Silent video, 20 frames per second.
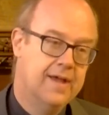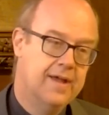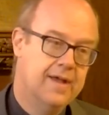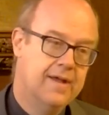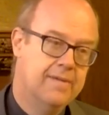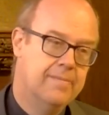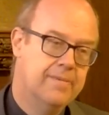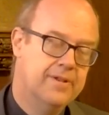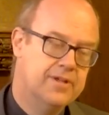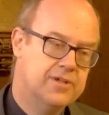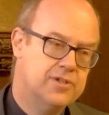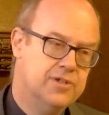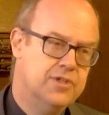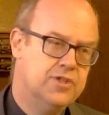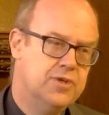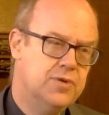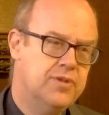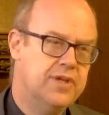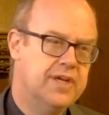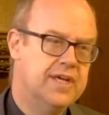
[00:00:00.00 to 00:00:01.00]
But the
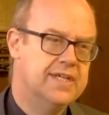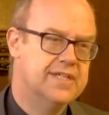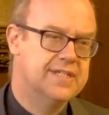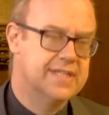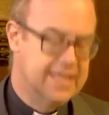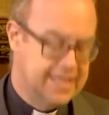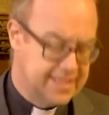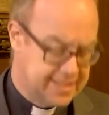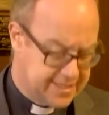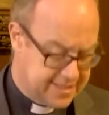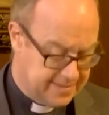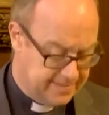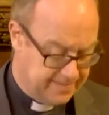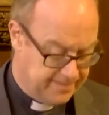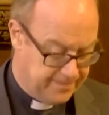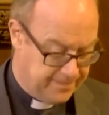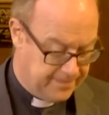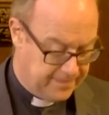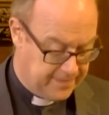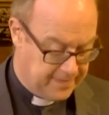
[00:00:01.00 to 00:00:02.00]
crucial thing is this.
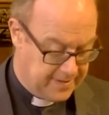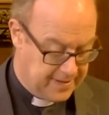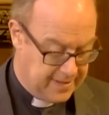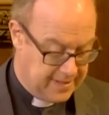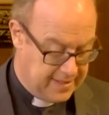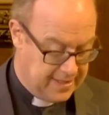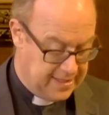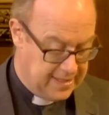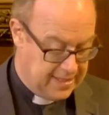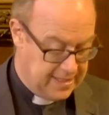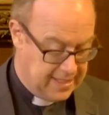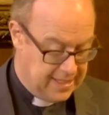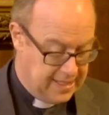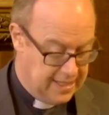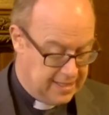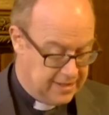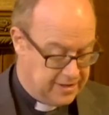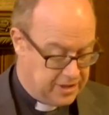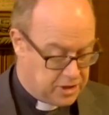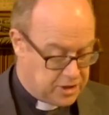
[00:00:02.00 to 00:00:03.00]

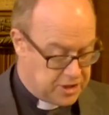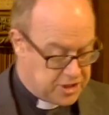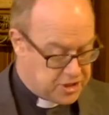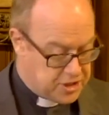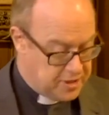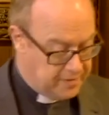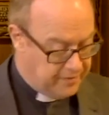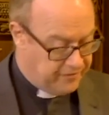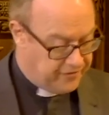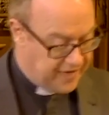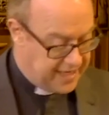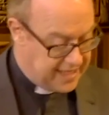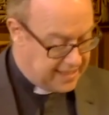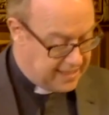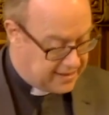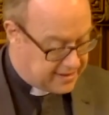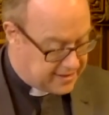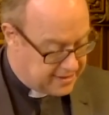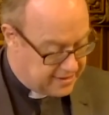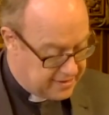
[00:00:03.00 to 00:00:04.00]
The Christian
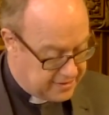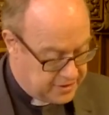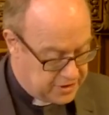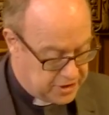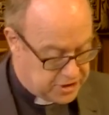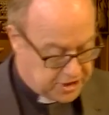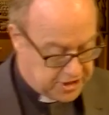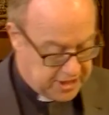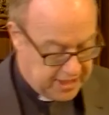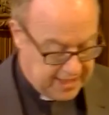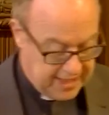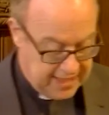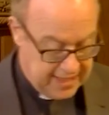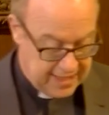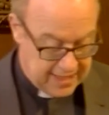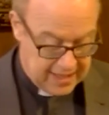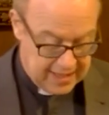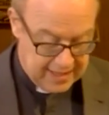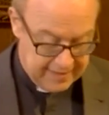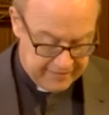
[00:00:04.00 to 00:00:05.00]
faith that she
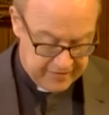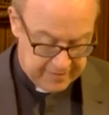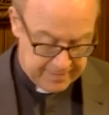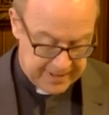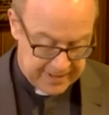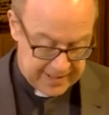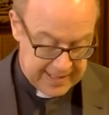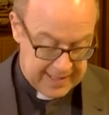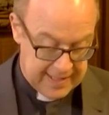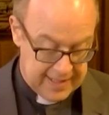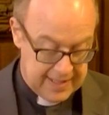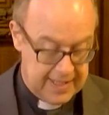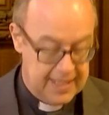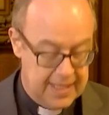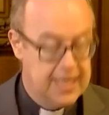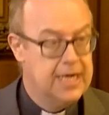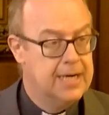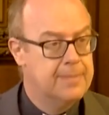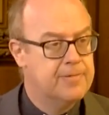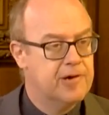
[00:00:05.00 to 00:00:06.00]
lived by
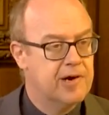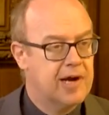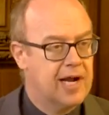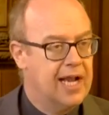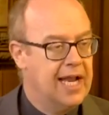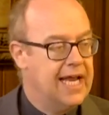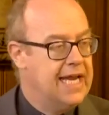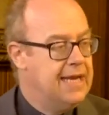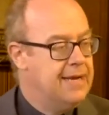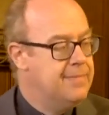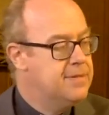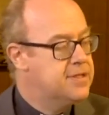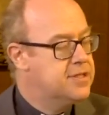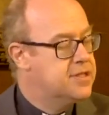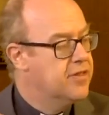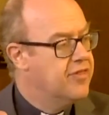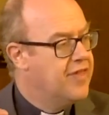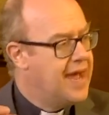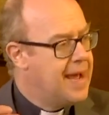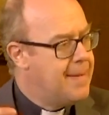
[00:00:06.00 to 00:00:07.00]
proclaimed
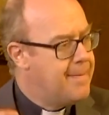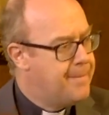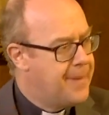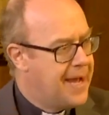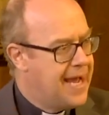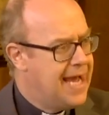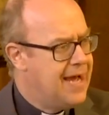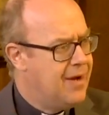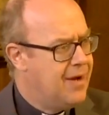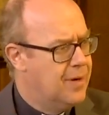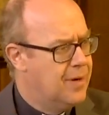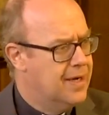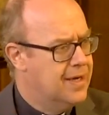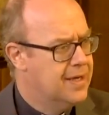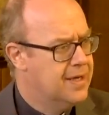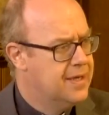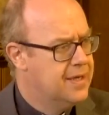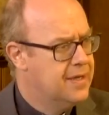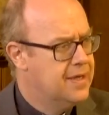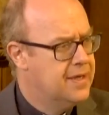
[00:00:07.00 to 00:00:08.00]
that that power
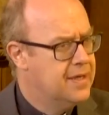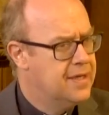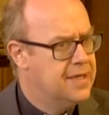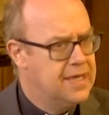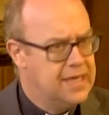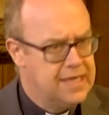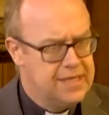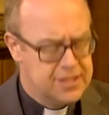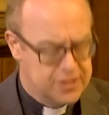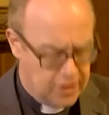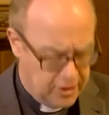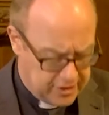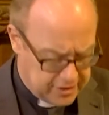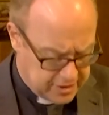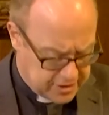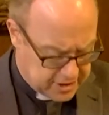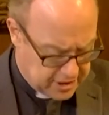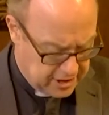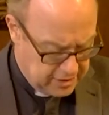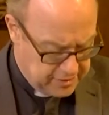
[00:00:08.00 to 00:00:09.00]
is not
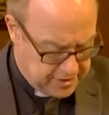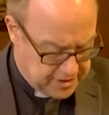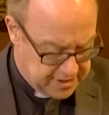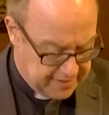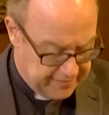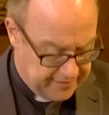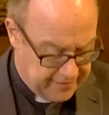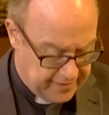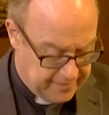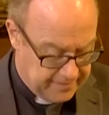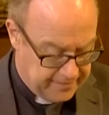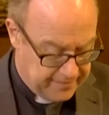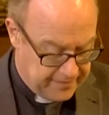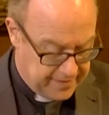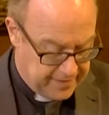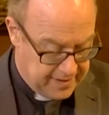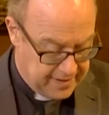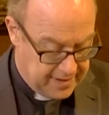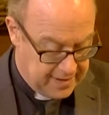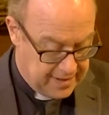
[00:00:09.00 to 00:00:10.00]
exclusive.
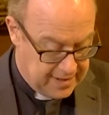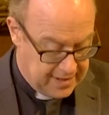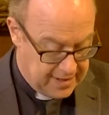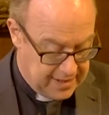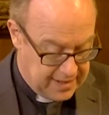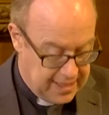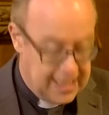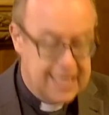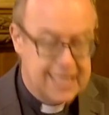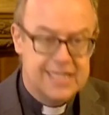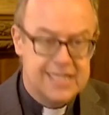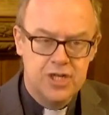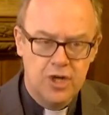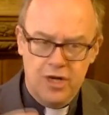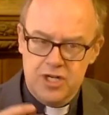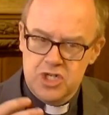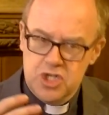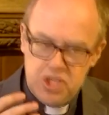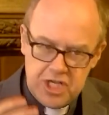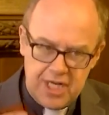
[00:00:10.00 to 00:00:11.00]
It's
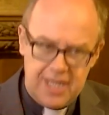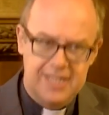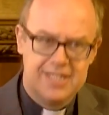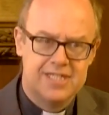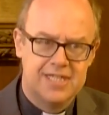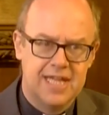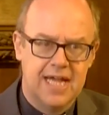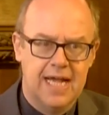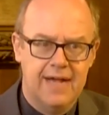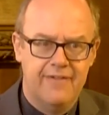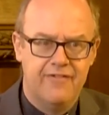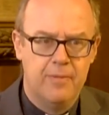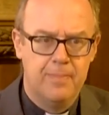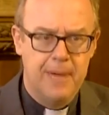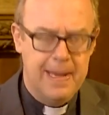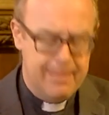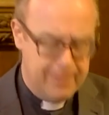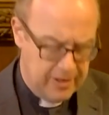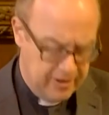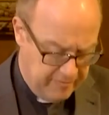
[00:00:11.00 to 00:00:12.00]
not just there for
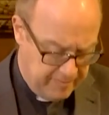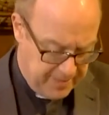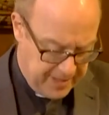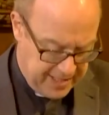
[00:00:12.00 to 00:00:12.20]
people who've been